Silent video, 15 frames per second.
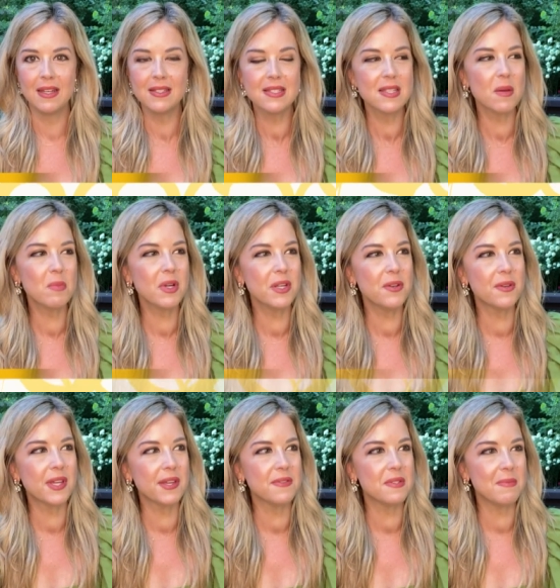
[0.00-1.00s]
And someone who
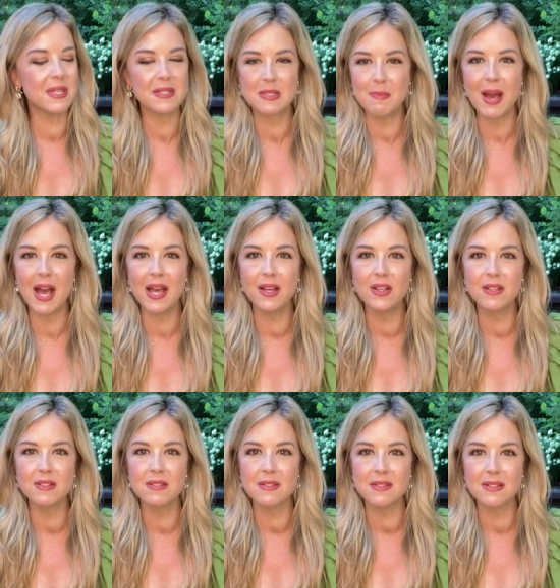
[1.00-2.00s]
gives me
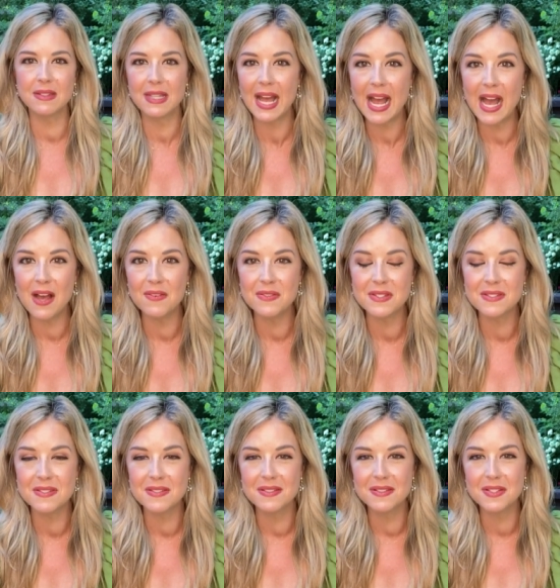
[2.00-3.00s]
smiles,
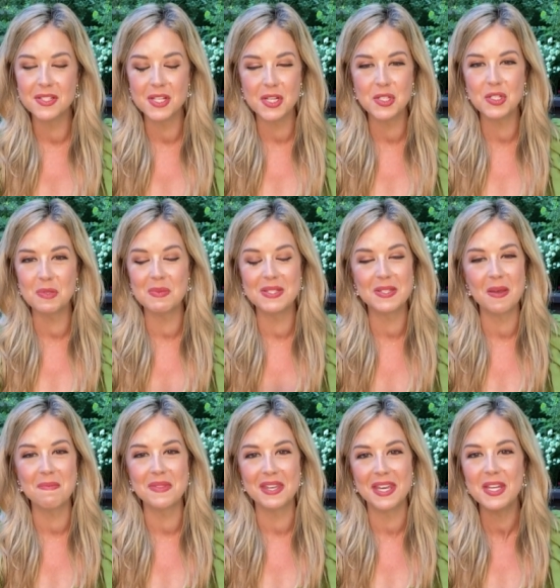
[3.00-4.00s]
laughs, teaches me
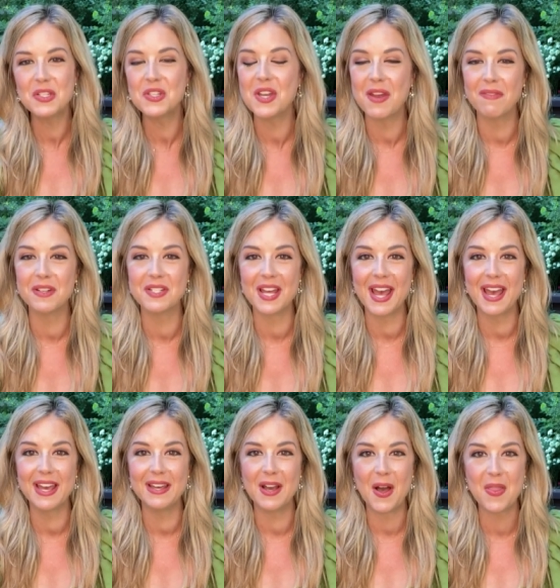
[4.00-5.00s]
something each and every
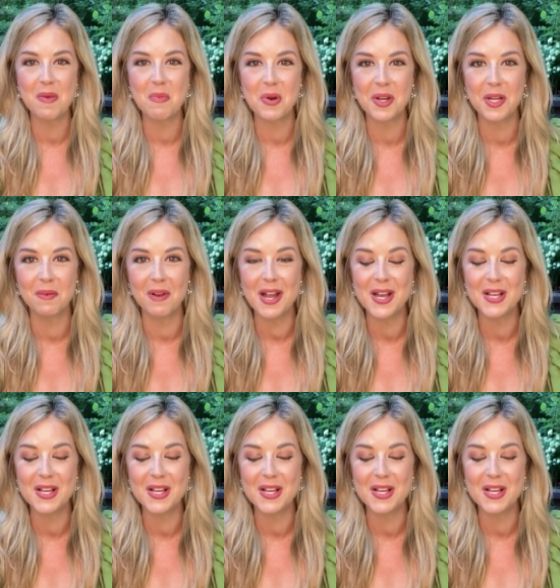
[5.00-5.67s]
day on the morning